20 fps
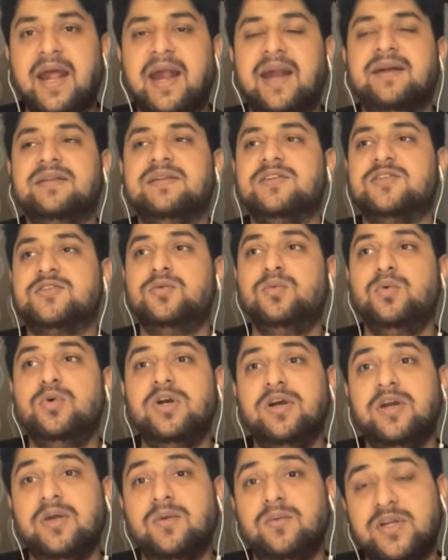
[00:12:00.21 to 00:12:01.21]
and the
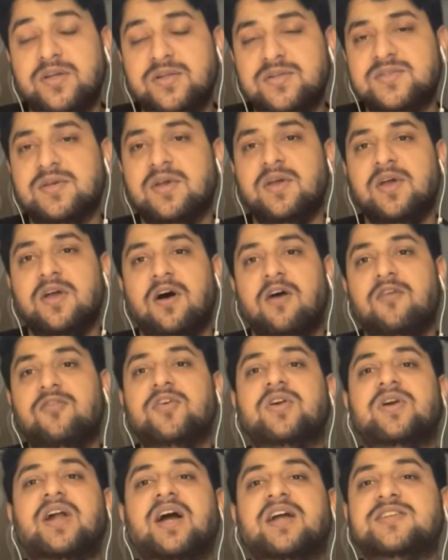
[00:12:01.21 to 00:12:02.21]
student unions of
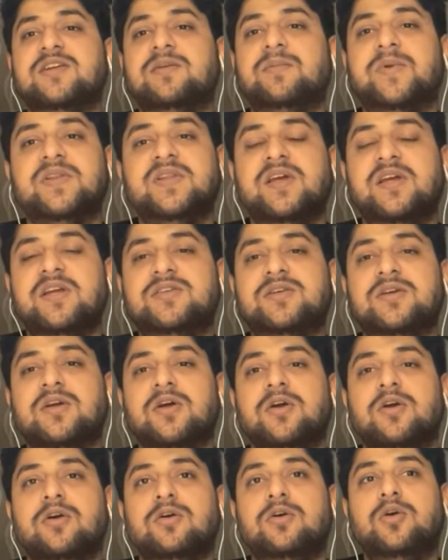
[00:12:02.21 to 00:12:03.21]
Arunachal Pradesh
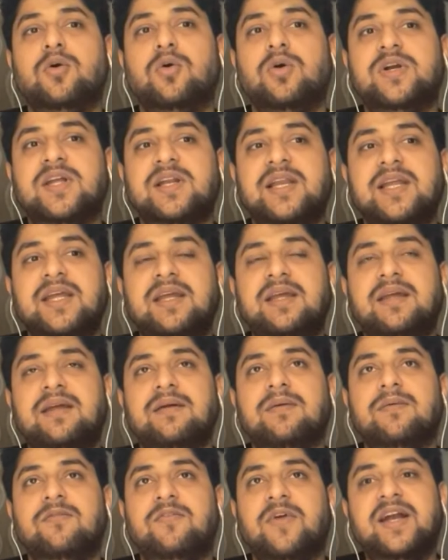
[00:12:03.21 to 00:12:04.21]

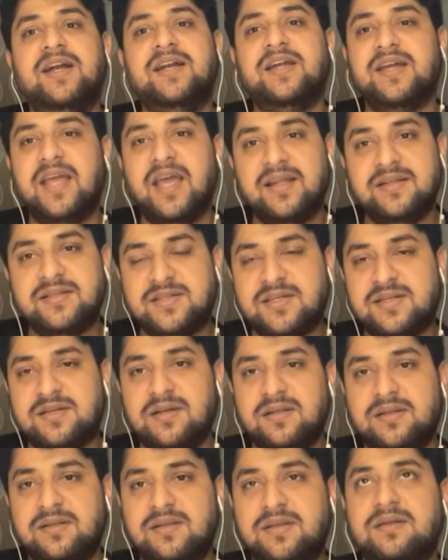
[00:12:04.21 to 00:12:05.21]
totally went against
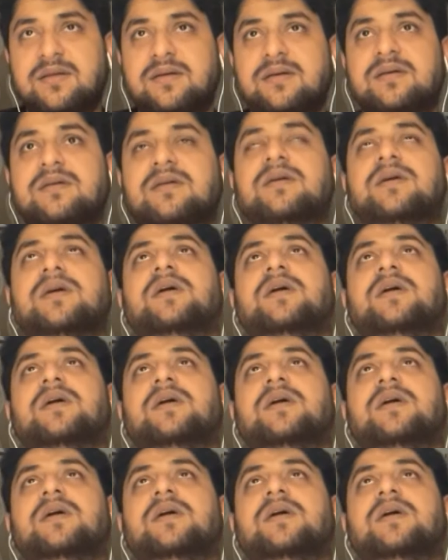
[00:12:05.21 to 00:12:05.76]
the